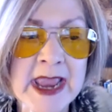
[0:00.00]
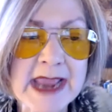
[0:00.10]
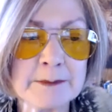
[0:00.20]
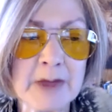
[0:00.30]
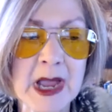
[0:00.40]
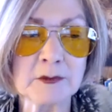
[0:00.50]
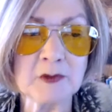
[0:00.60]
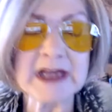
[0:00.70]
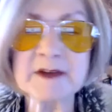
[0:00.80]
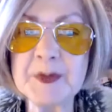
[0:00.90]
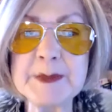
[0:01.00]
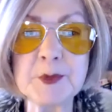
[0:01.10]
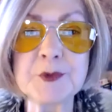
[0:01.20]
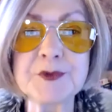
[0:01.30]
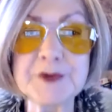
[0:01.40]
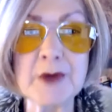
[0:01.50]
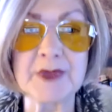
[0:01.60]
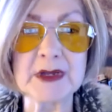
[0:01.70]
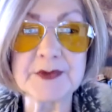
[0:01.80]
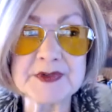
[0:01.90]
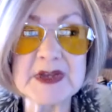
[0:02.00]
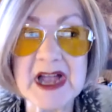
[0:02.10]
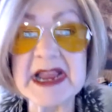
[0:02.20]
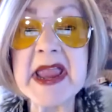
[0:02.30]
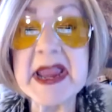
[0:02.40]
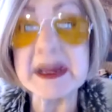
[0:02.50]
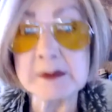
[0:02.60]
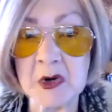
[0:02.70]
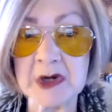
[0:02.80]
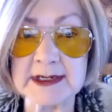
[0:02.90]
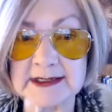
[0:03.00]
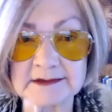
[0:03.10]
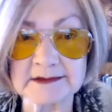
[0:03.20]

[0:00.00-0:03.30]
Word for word: And a lot of people don't. They'll say, "I hate marketing."